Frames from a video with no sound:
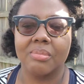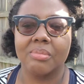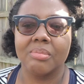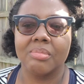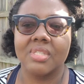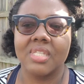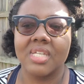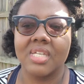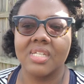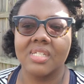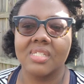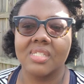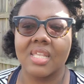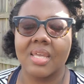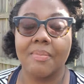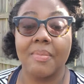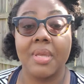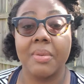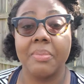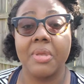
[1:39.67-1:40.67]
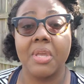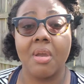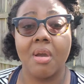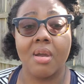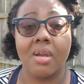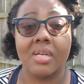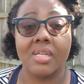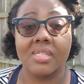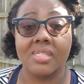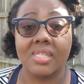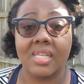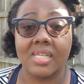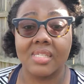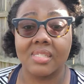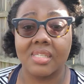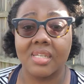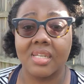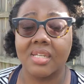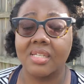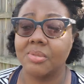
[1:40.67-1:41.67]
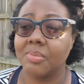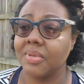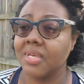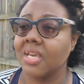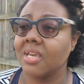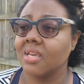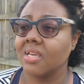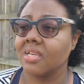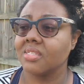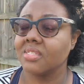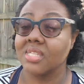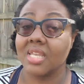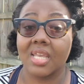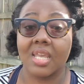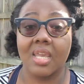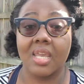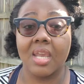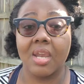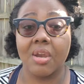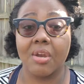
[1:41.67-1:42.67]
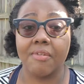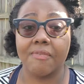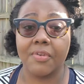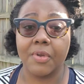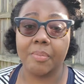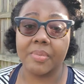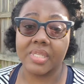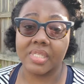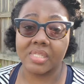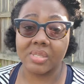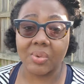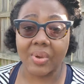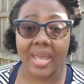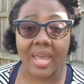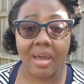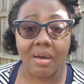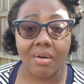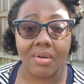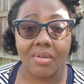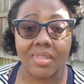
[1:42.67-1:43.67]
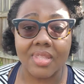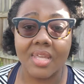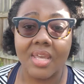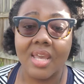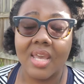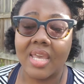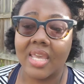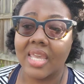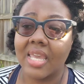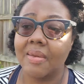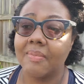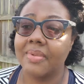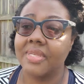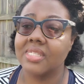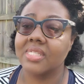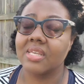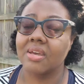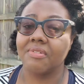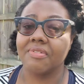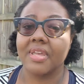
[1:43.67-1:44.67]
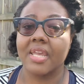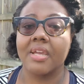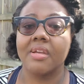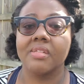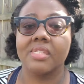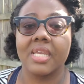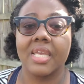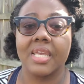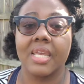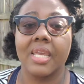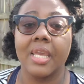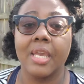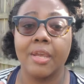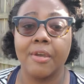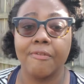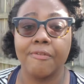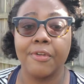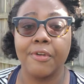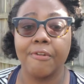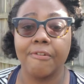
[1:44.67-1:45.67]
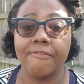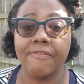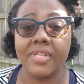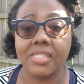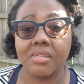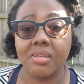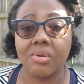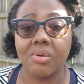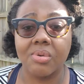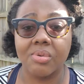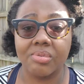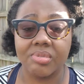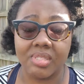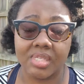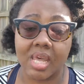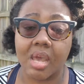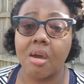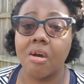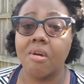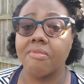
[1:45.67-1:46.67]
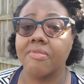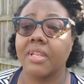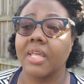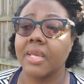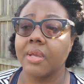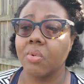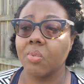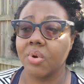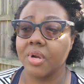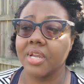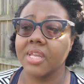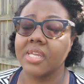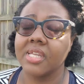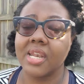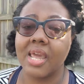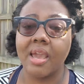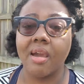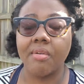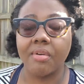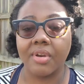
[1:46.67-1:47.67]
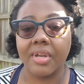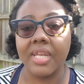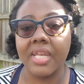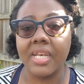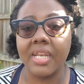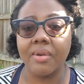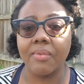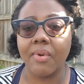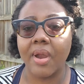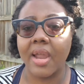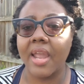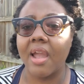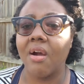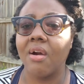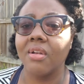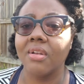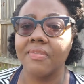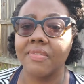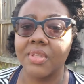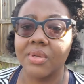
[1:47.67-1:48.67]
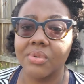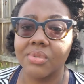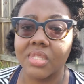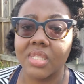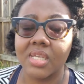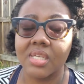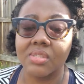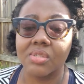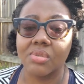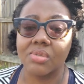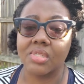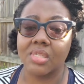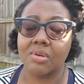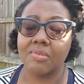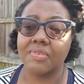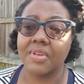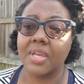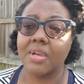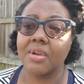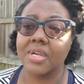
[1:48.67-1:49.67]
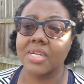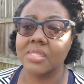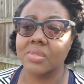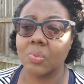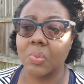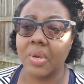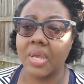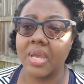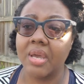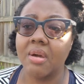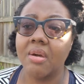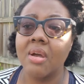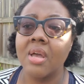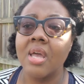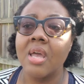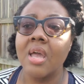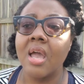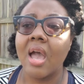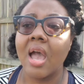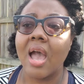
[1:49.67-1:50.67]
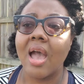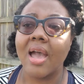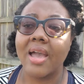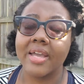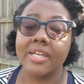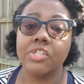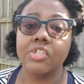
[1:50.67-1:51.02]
things that maybe aren't necessities, because taking care of your mental health can be self-care. Taking care of your physical self, like working out or eating right, all of those things are self-care as well. I